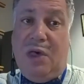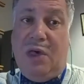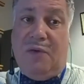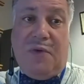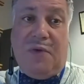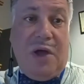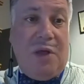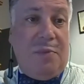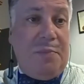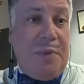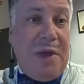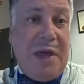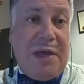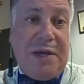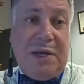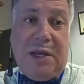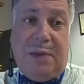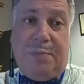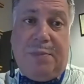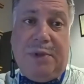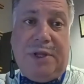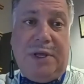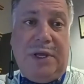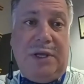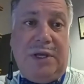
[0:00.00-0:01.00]
file patent
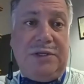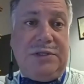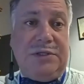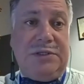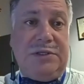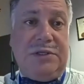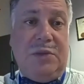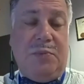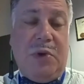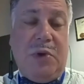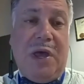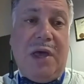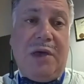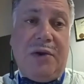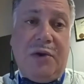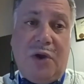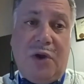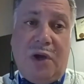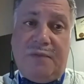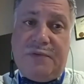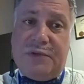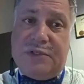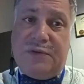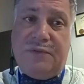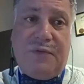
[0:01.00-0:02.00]
applications in the patent
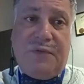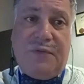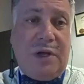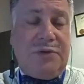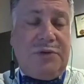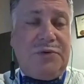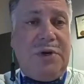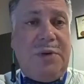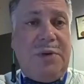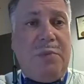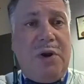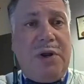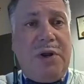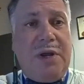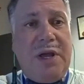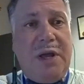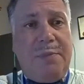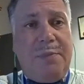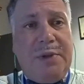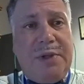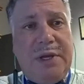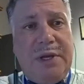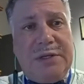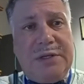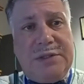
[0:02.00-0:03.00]
office and file trademark
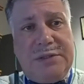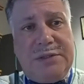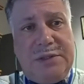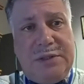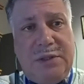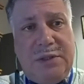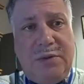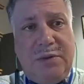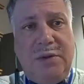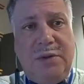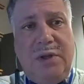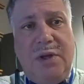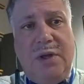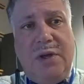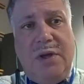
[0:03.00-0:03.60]
applications in the